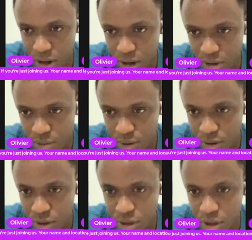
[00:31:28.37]
there
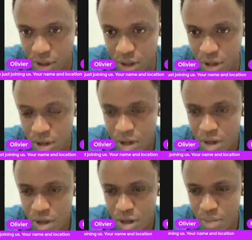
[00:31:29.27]
small tech
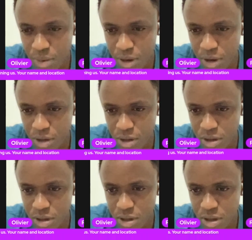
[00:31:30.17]

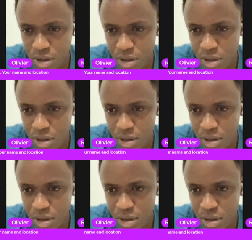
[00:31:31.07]
companies
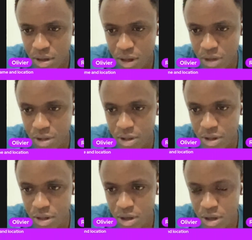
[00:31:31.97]
can
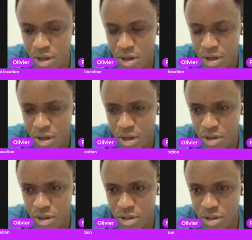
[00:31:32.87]
seek
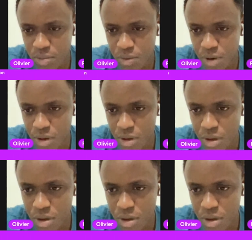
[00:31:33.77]
internship with?